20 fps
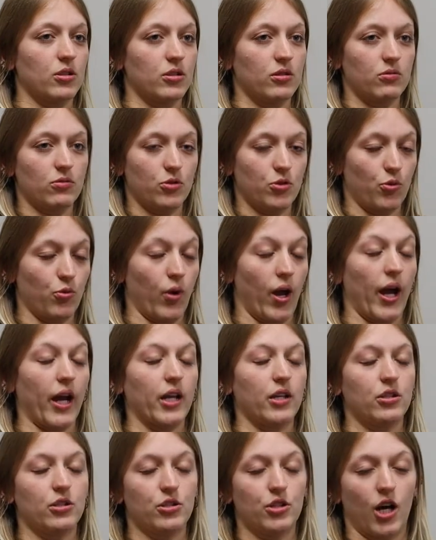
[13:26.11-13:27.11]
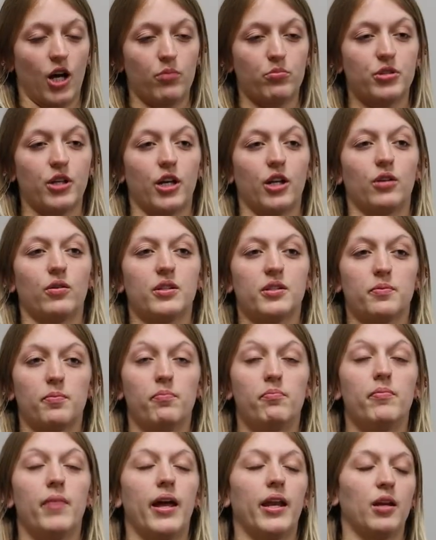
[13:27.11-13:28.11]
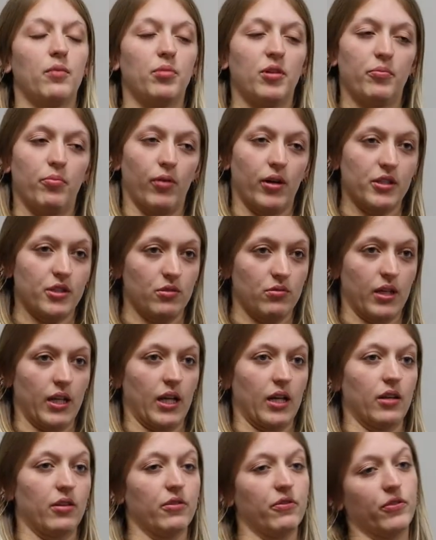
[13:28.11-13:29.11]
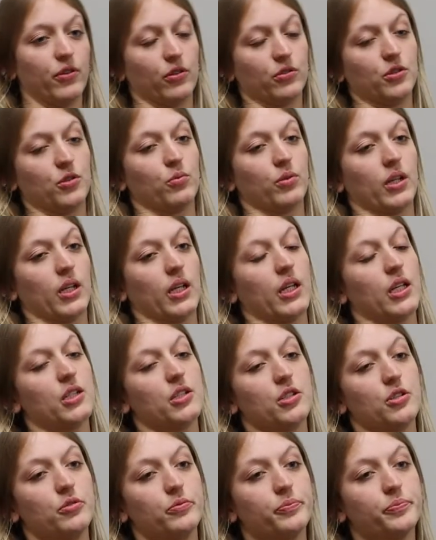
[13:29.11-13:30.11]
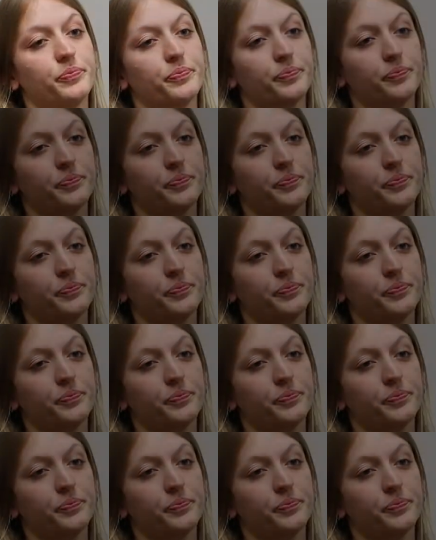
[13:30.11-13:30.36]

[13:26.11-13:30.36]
just try to job shadow as many people as you can in the field you want to get into.